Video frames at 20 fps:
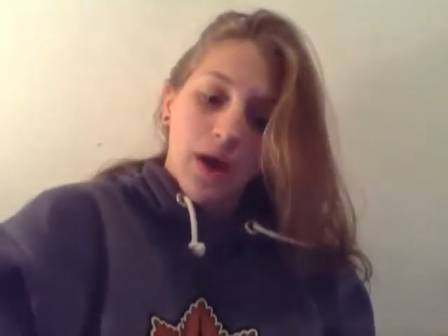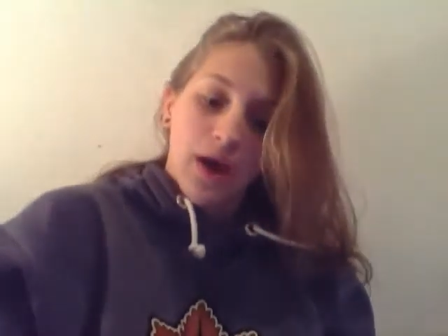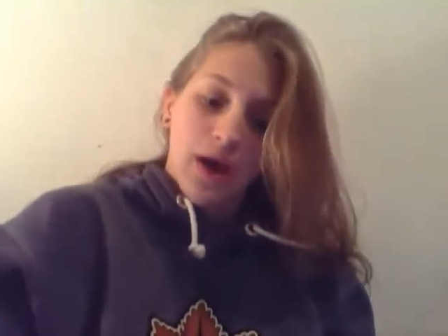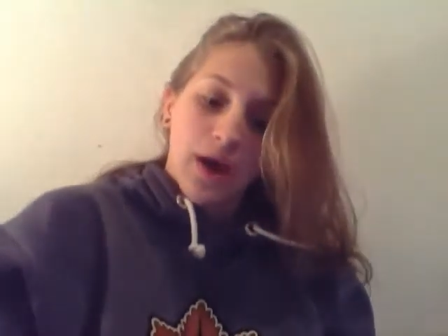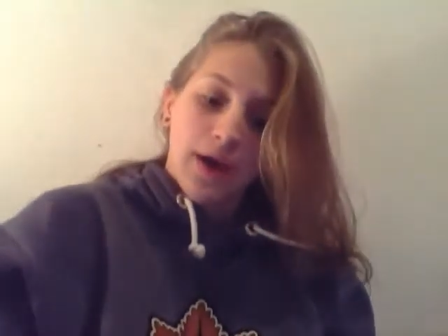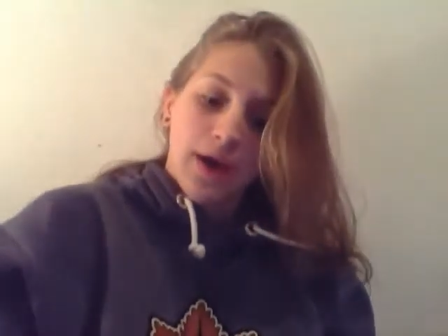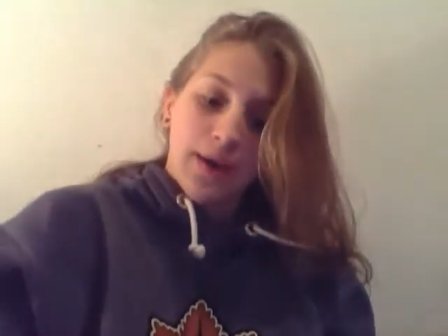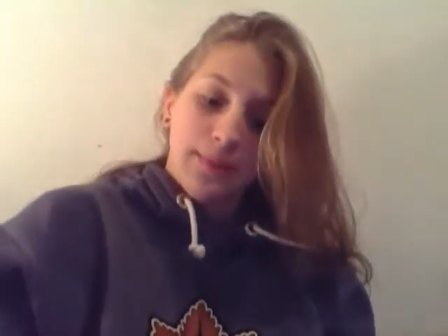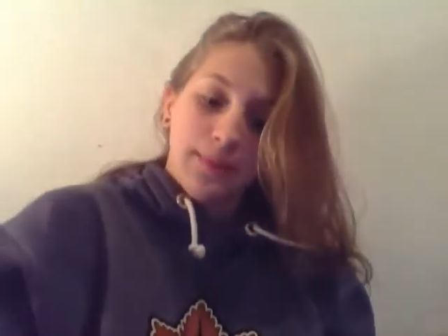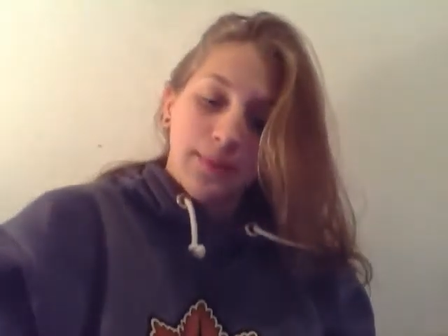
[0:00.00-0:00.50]

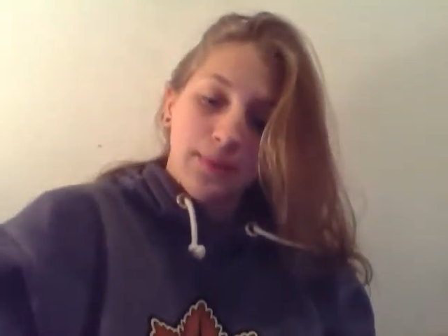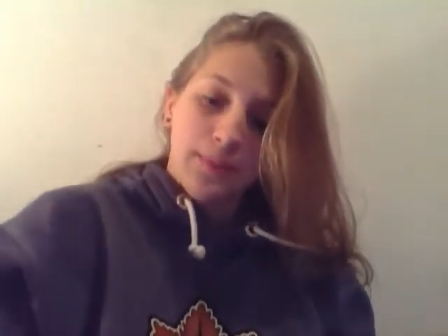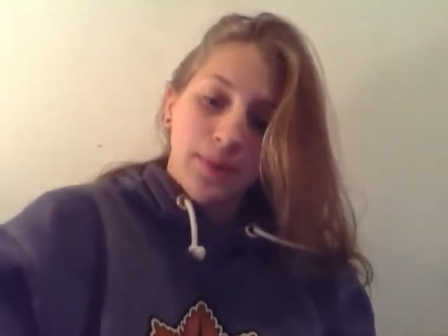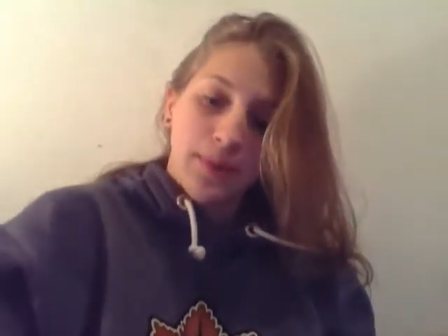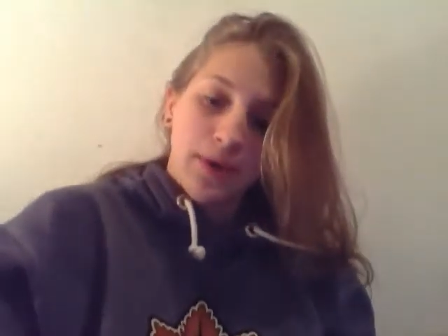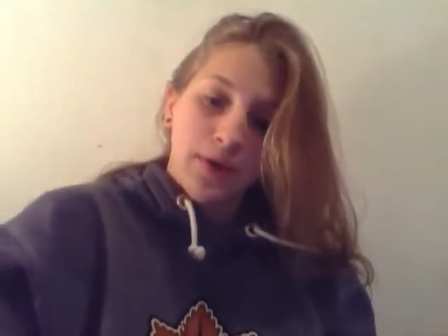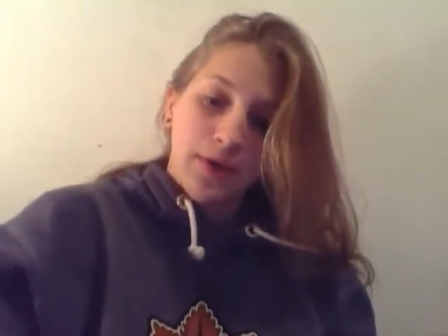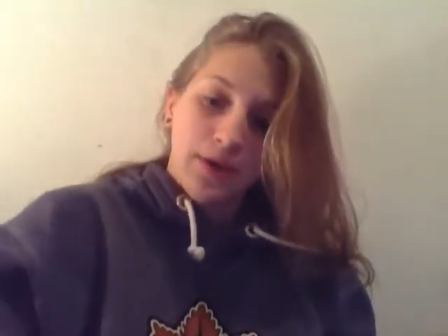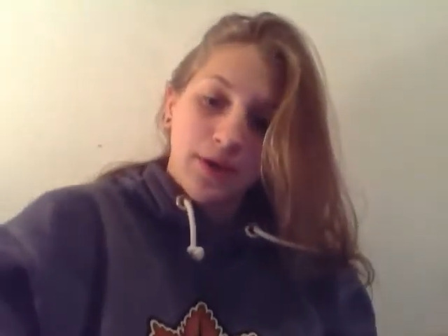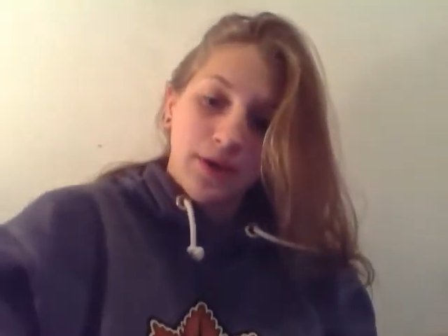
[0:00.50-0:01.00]
I am
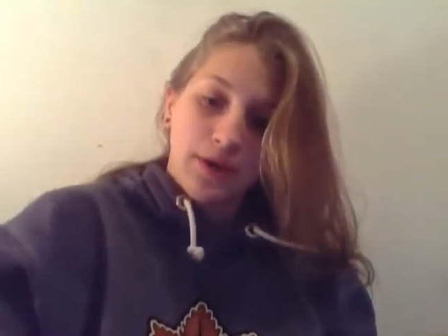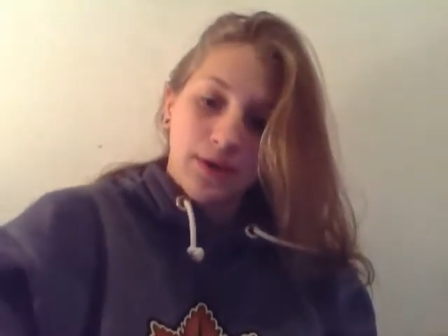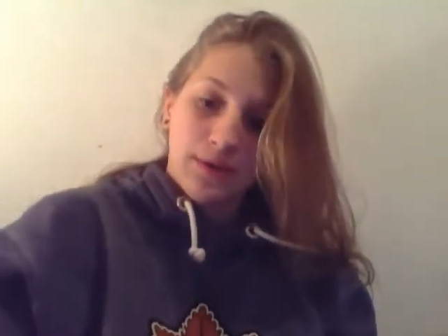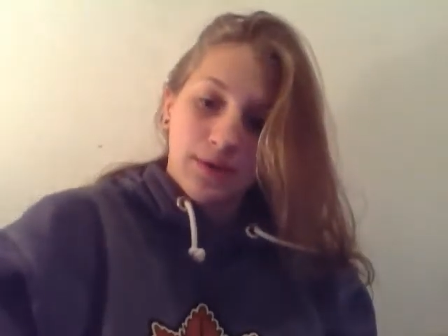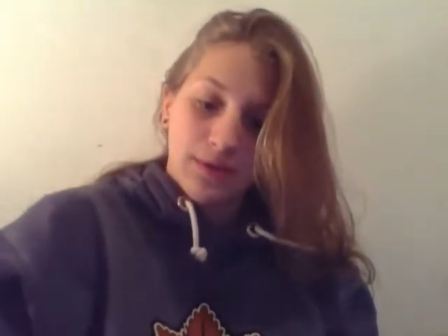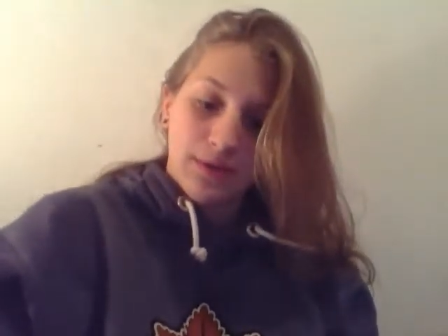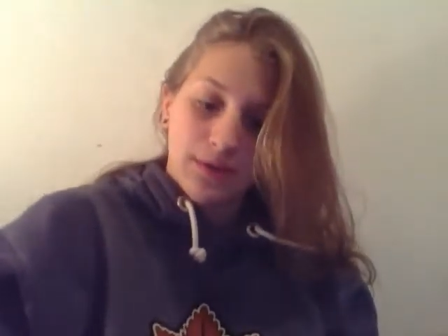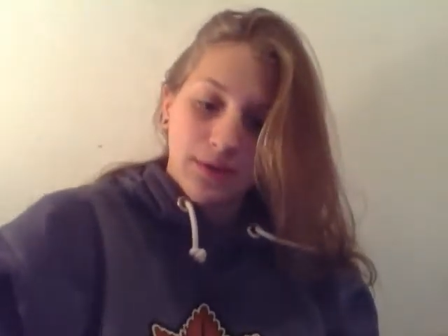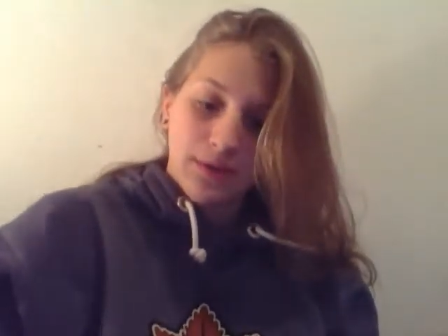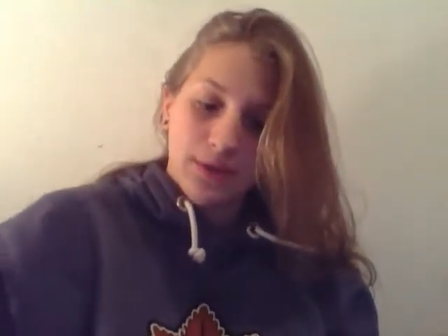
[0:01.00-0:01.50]

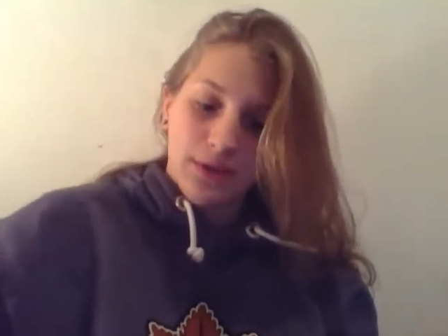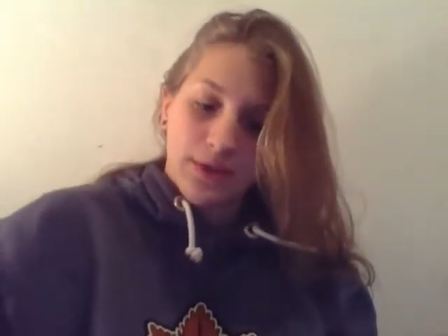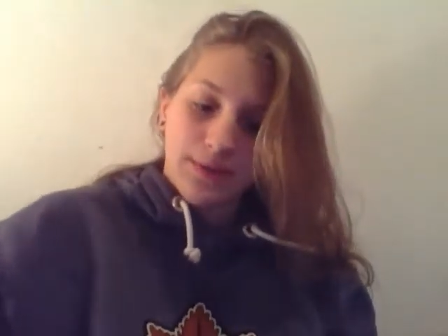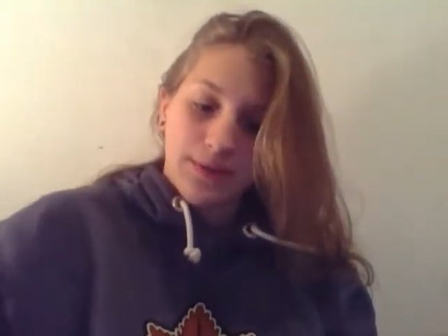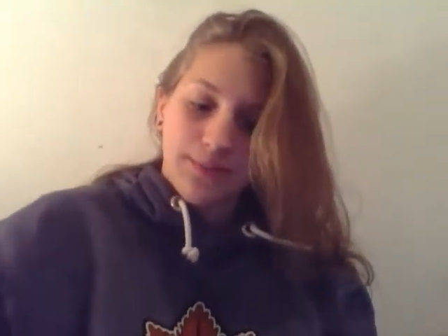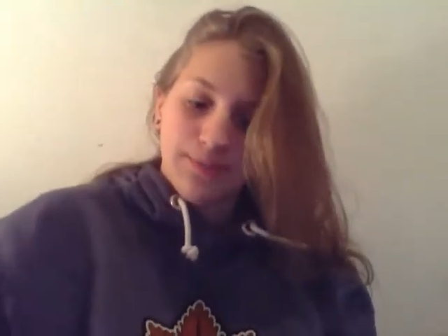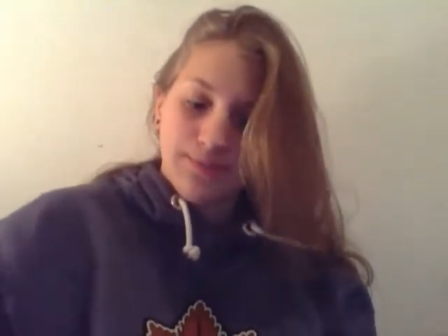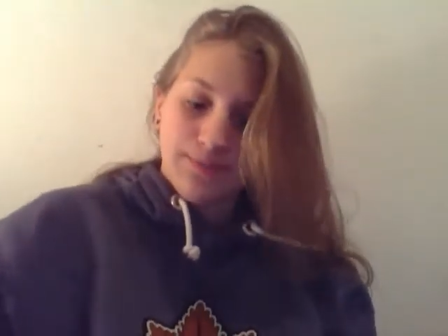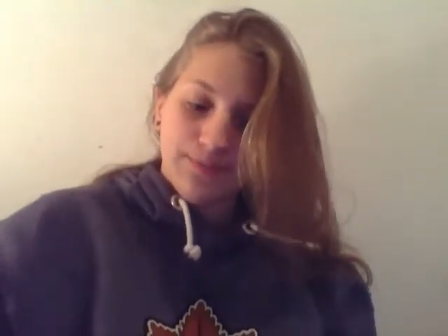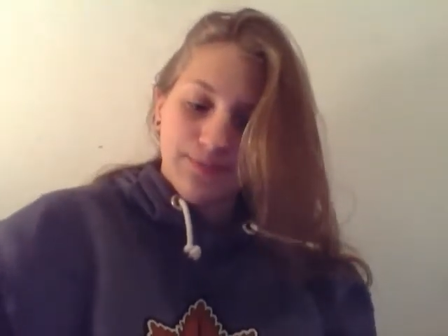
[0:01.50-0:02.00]
comparing the